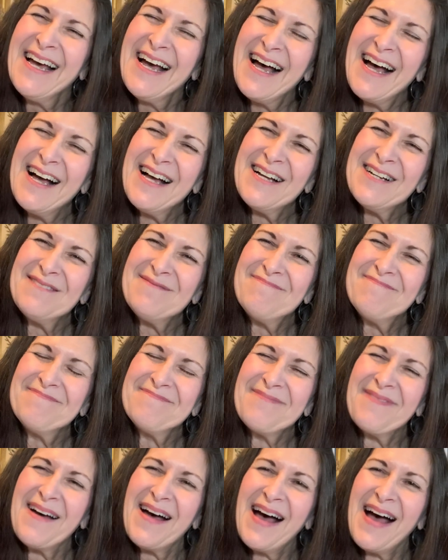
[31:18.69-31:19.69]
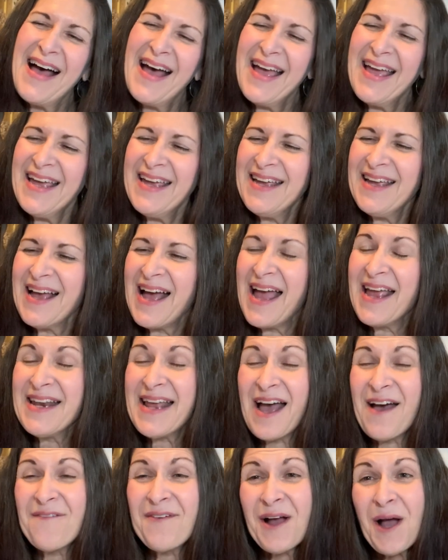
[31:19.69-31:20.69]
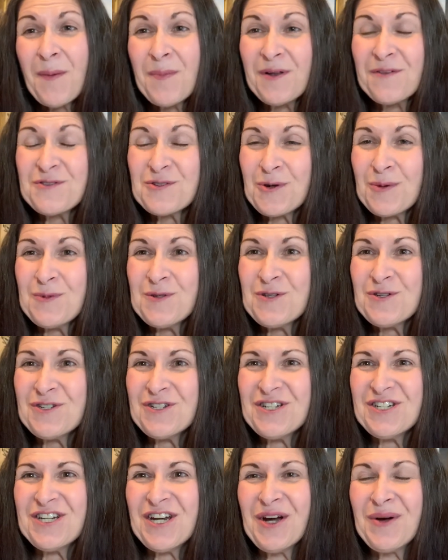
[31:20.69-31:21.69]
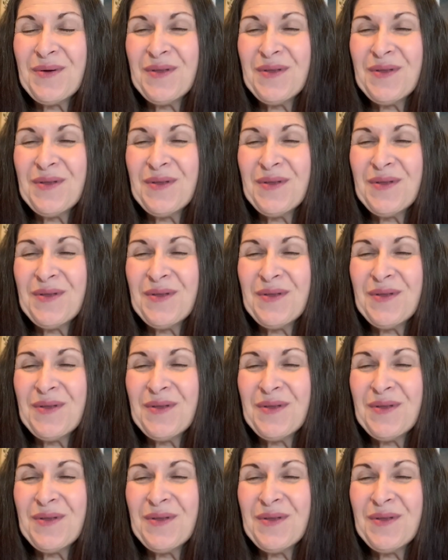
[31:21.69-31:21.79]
Um, I, I have a couple of scriptures to share